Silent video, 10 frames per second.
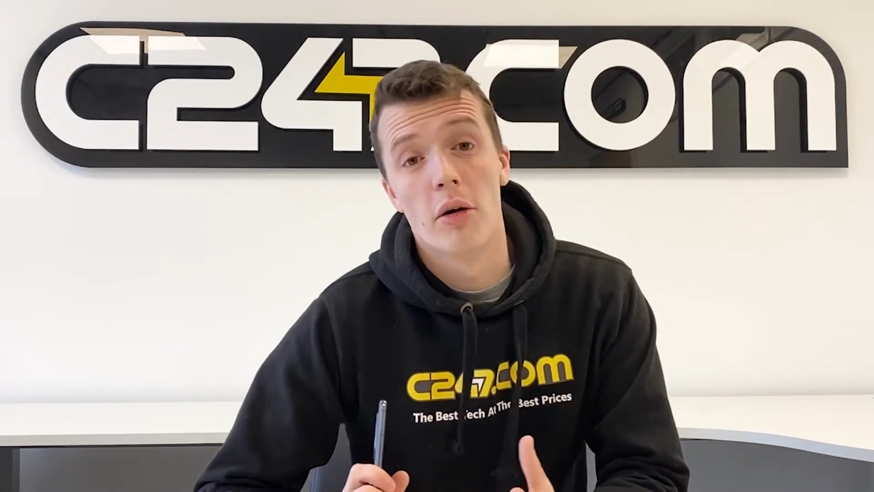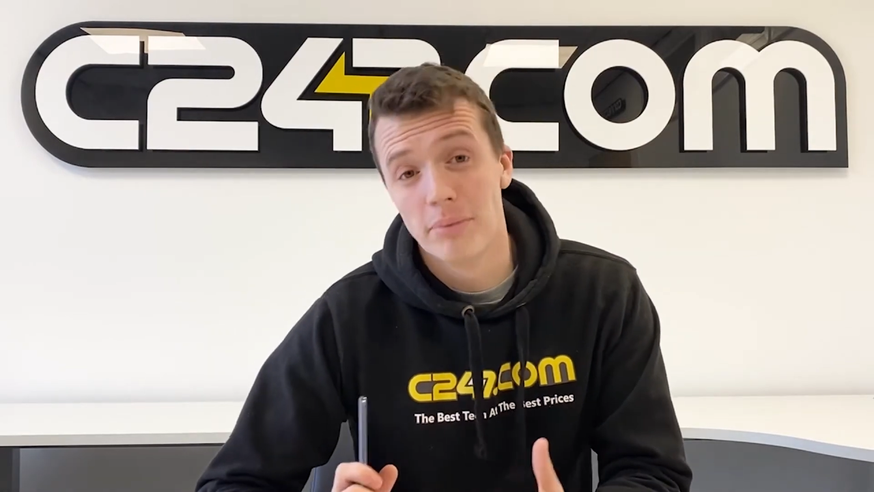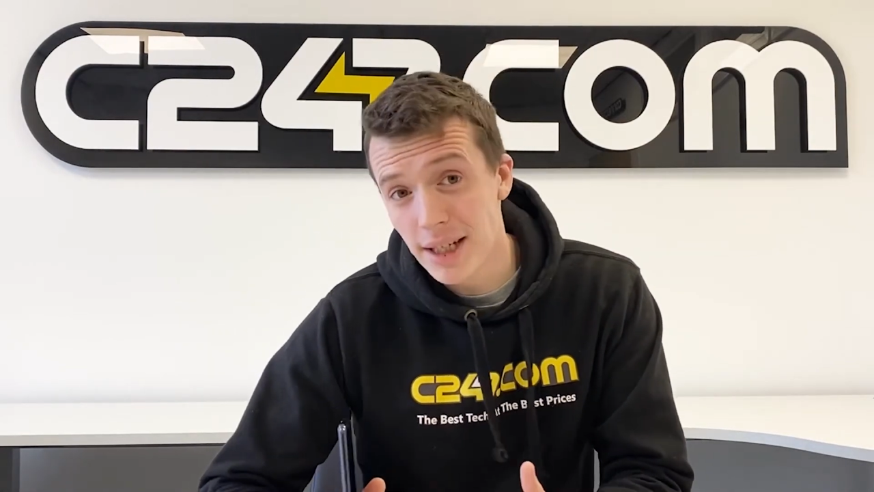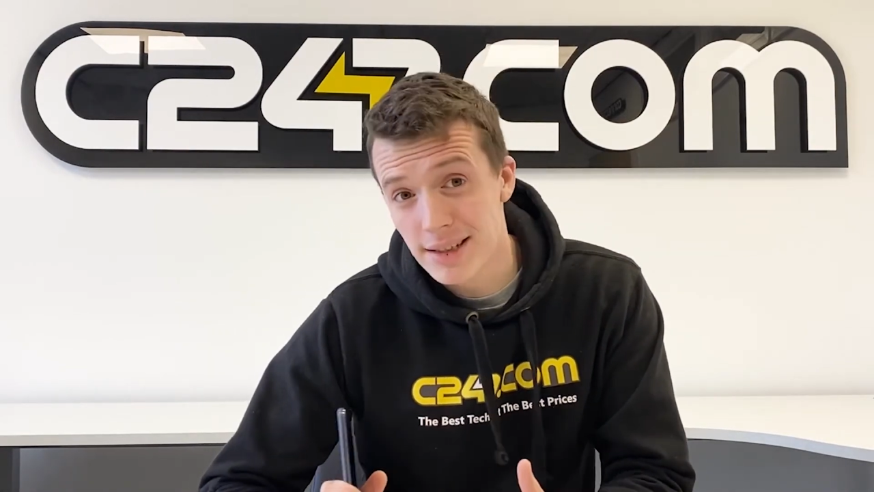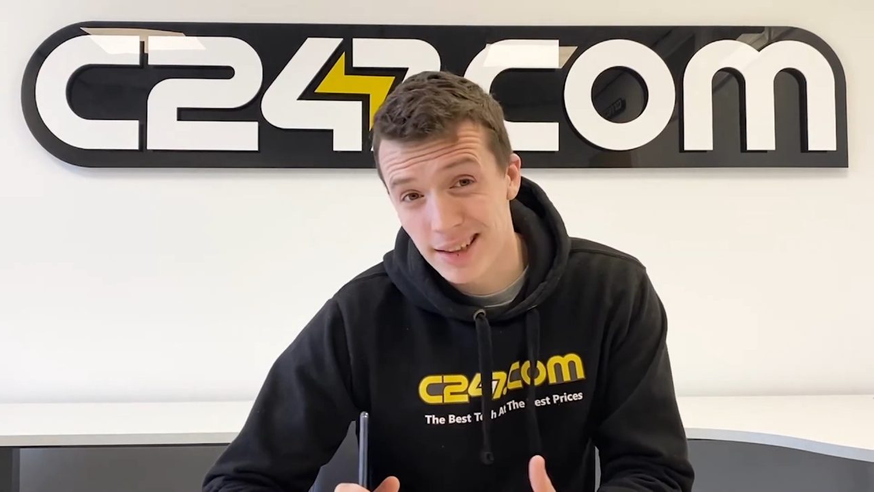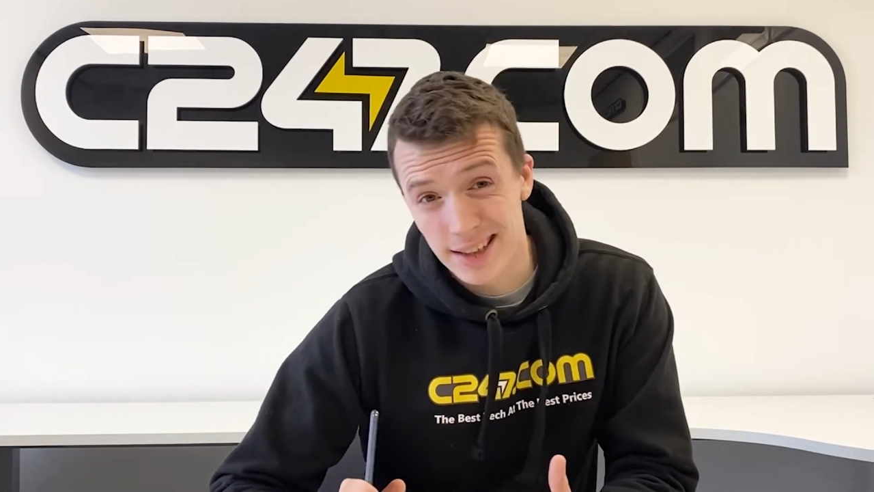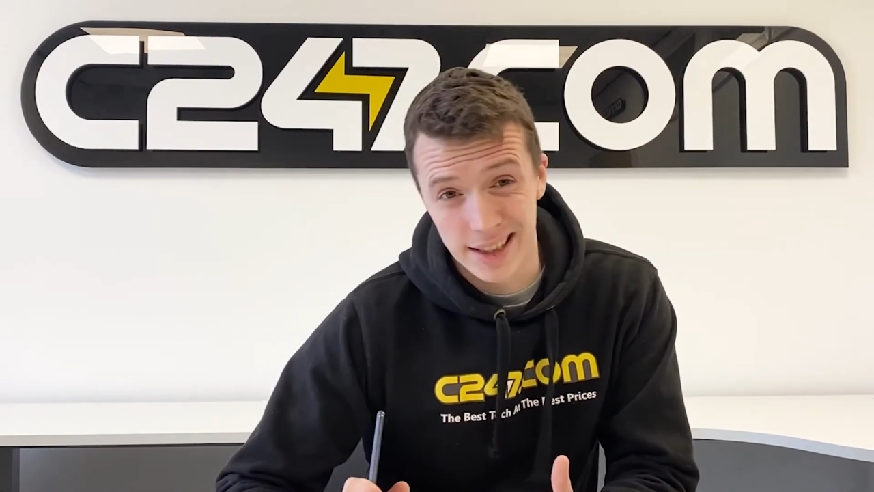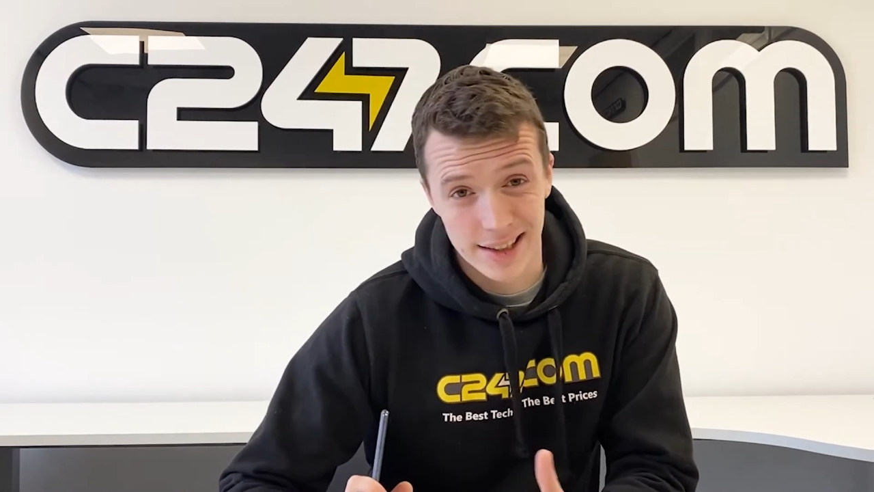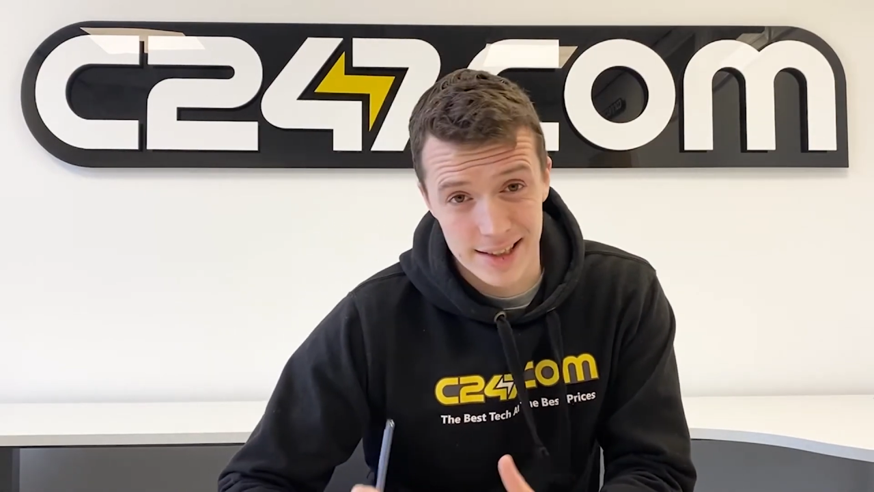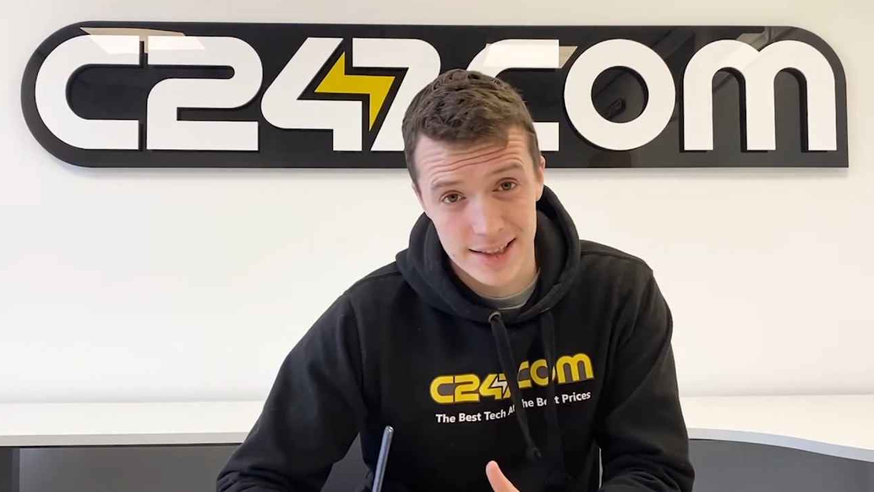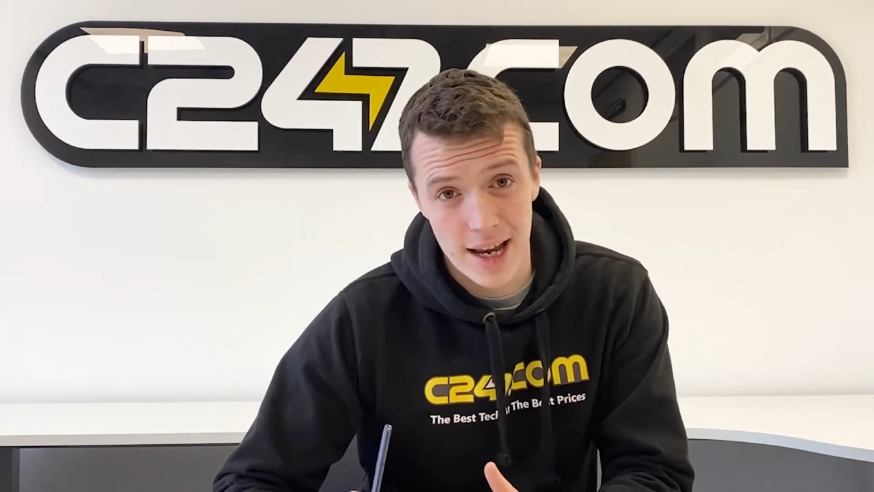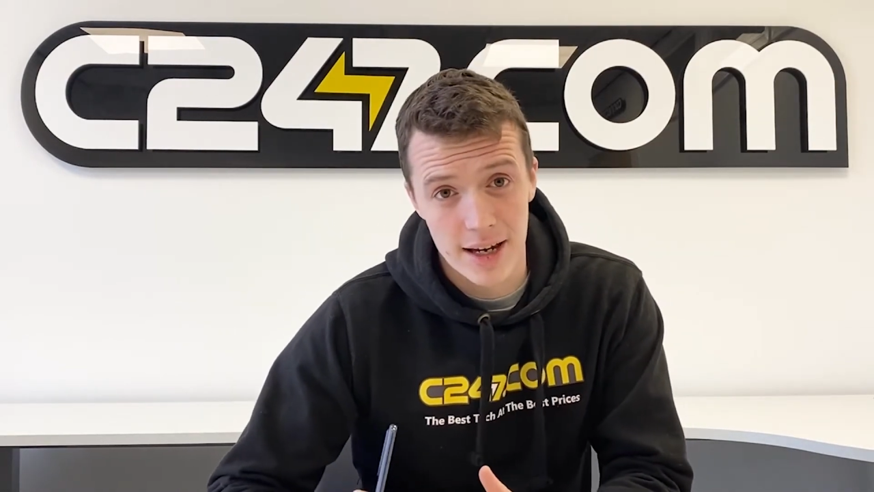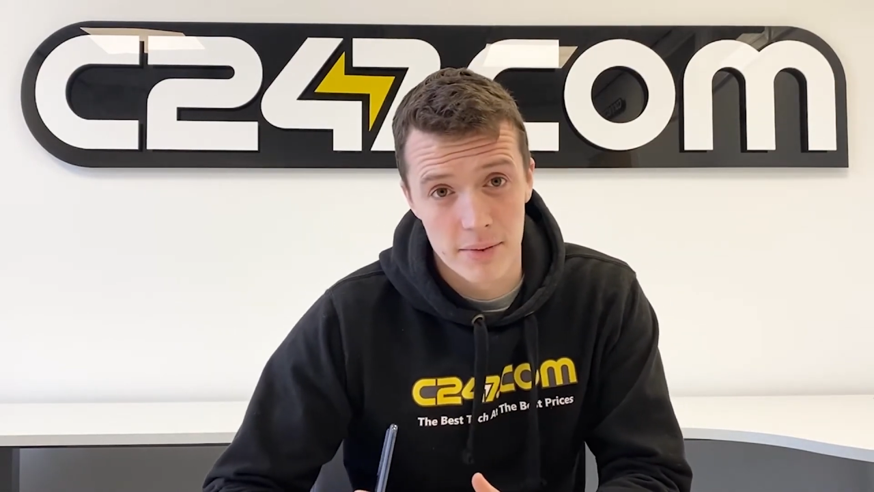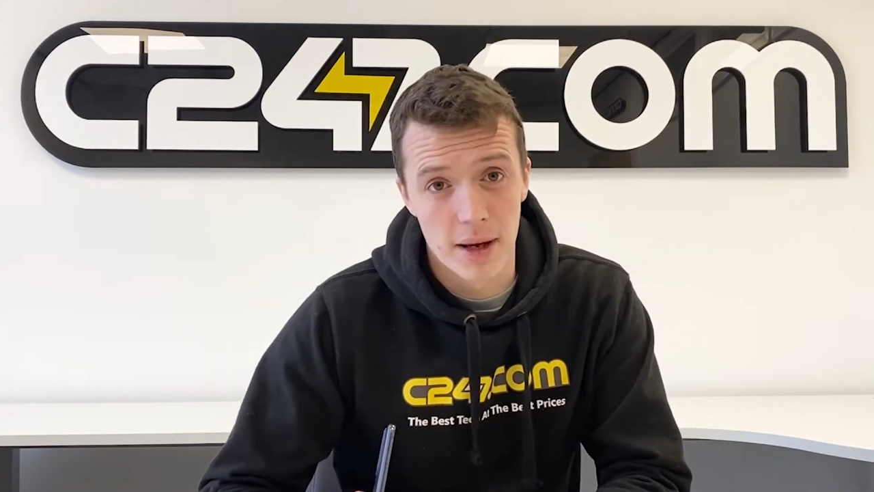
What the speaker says: basically the same.